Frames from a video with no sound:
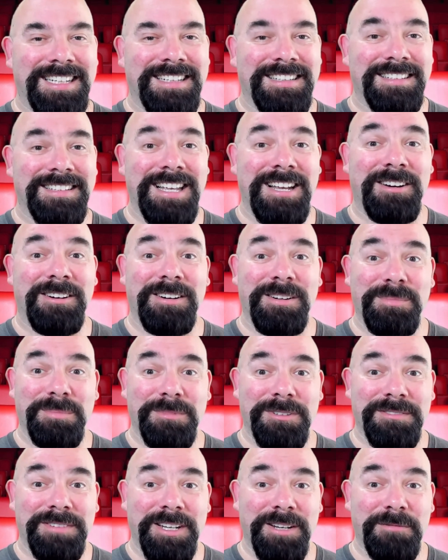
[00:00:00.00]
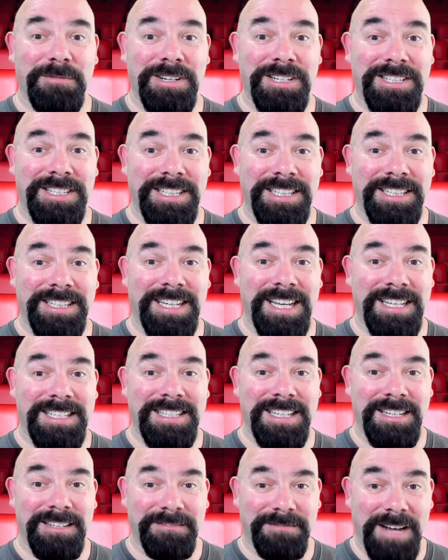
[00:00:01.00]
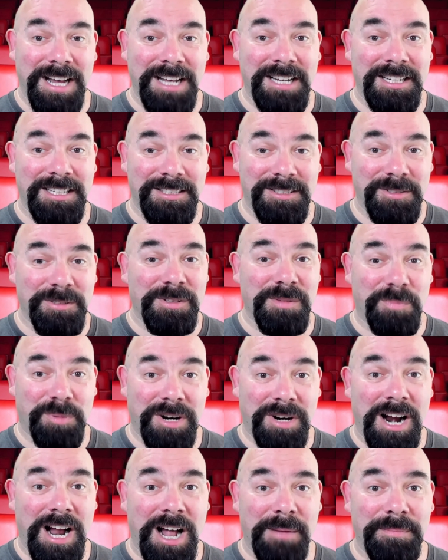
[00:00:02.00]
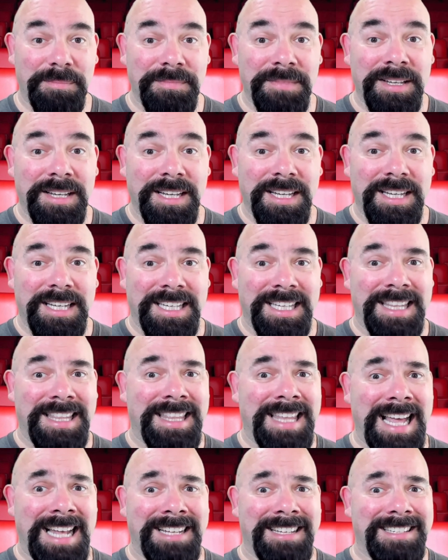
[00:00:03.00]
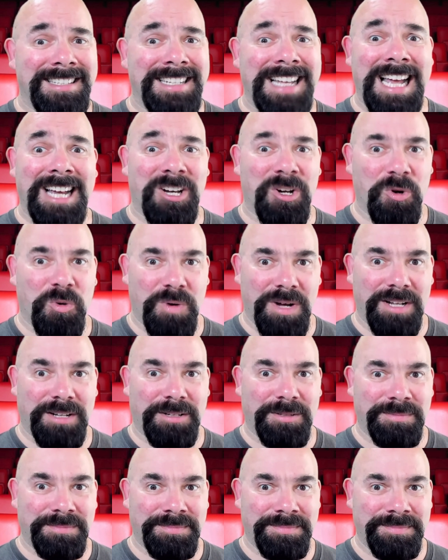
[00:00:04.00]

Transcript: later in the movie, when she gets invited to the prom, that does not go well.